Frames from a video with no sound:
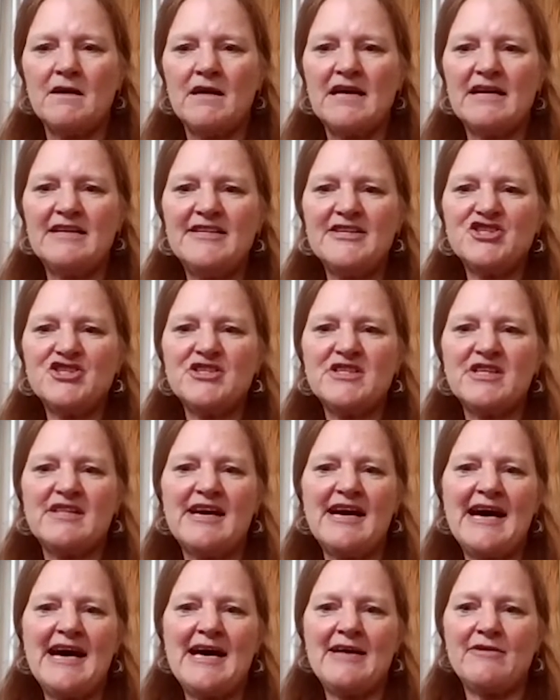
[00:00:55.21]
In addition to
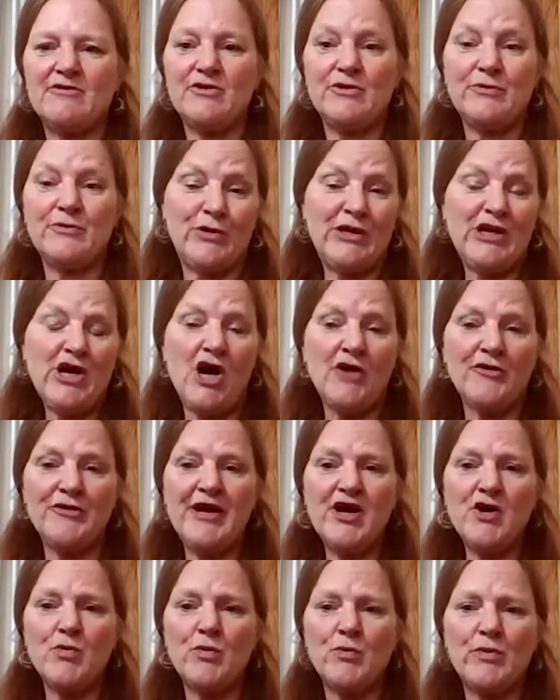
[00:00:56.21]
that, we all
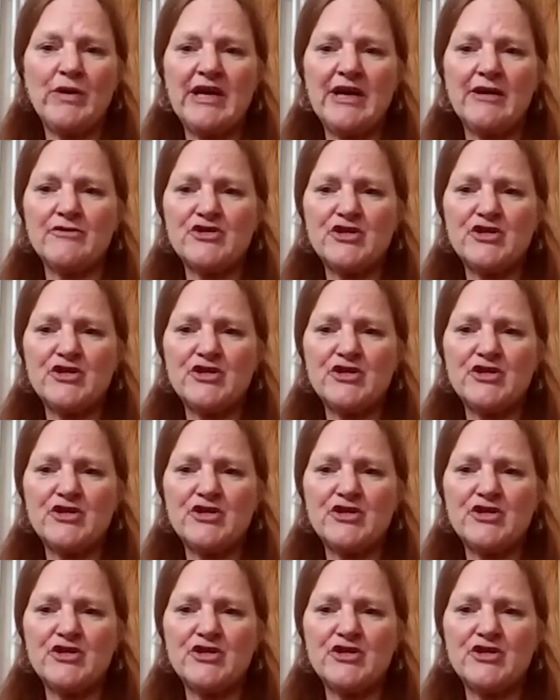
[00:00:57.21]
know when we go